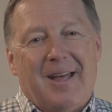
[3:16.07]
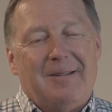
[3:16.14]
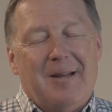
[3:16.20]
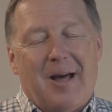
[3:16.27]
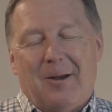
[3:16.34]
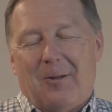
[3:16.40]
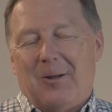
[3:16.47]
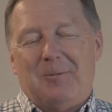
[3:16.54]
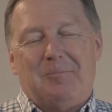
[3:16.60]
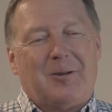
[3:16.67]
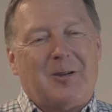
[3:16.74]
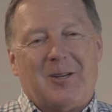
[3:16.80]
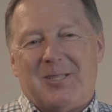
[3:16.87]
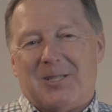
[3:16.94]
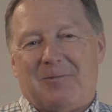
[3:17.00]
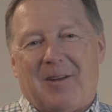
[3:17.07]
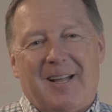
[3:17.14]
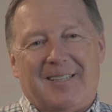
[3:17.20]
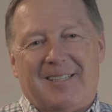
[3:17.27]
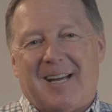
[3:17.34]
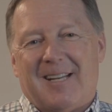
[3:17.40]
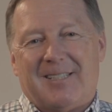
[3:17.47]
not only because it's
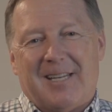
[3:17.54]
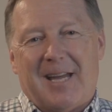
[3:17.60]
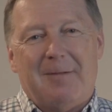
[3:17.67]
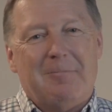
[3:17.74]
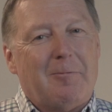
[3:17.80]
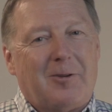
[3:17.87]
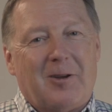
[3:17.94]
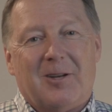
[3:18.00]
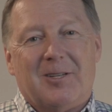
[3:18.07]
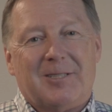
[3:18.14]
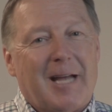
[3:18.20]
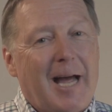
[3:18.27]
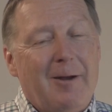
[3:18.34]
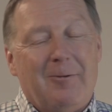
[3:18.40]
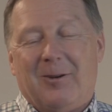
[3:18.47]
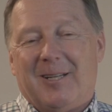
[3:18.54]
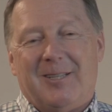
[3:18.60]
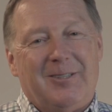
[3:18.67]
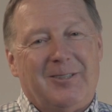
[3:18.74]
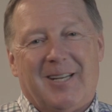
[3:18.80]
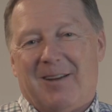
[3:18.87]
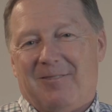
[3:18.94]
Valentine's Day, but because I really
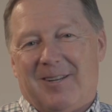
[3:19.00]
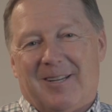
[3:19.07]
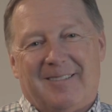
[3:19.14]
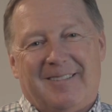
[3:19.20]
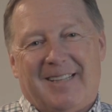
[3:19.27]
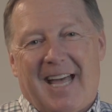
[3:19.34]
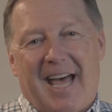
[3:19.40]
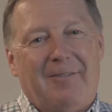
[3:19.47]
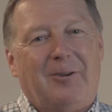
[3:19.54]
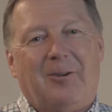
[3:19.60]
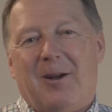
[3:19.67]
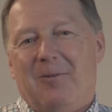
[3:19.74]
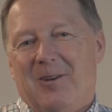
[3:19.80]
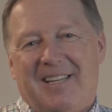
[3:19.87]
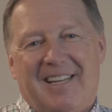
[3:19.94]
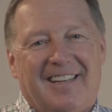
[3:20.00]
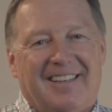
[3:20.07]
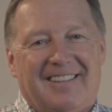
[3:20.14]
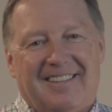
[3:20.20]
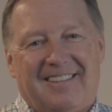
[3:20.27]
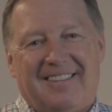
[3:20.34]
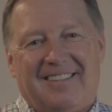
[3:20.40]
do love you. Have a great
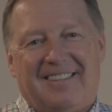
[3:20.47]
weekend.